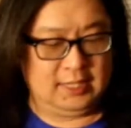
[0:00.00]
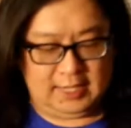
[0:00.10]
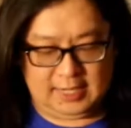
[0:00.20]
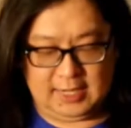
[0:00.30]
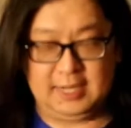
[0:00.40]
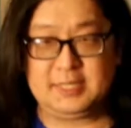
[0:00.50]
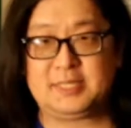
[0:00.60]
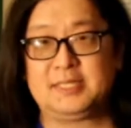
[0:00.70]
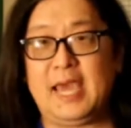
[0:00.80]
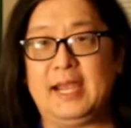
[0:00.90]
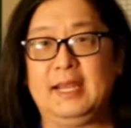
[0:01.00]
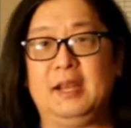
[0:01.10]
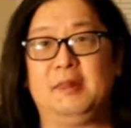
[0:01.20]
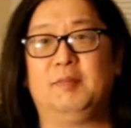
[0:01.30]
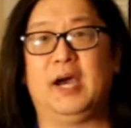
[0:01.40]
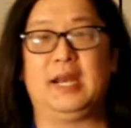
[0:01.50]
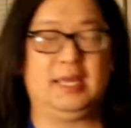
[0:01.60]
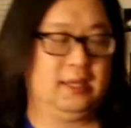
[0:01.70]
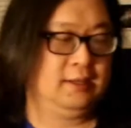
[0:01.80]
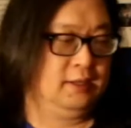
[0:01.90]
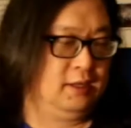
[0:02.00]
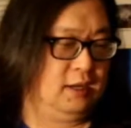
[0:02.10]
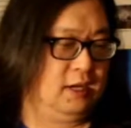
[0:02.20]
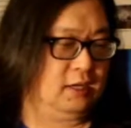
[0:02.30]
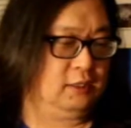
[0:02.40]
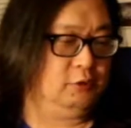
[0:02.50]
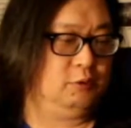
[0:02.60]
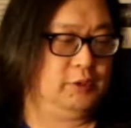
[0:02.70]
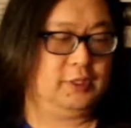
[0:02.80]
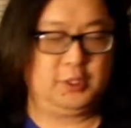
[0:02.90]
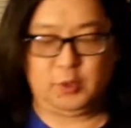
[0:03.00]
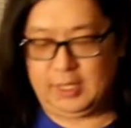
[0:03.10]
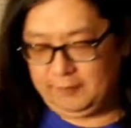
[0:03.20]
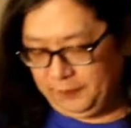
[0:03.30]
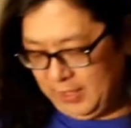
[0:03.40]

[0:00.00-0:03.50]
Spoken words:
and it's set into the body, glued with a joint.